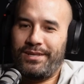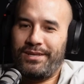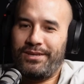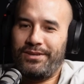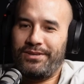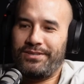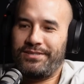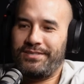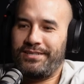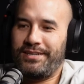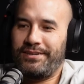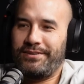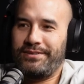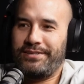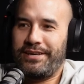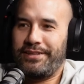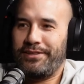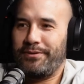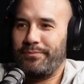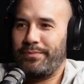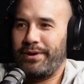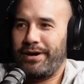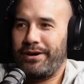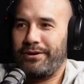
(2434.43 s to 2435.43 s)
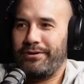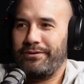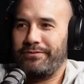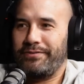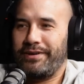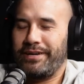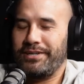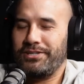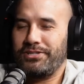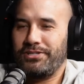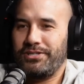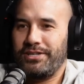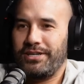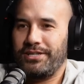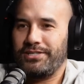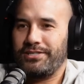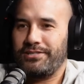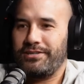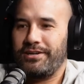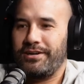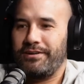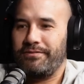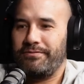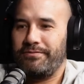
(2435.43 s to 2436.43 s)
you're staring down the barrel of like, shit, I
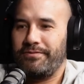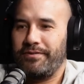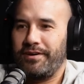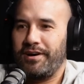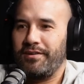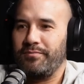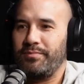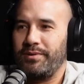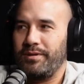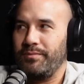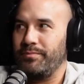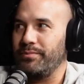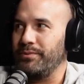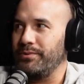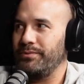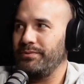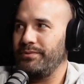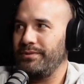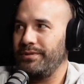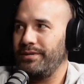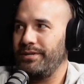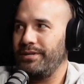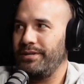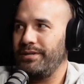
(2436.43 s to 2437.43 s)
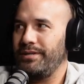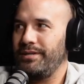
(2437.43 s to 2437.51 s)
just hired five people.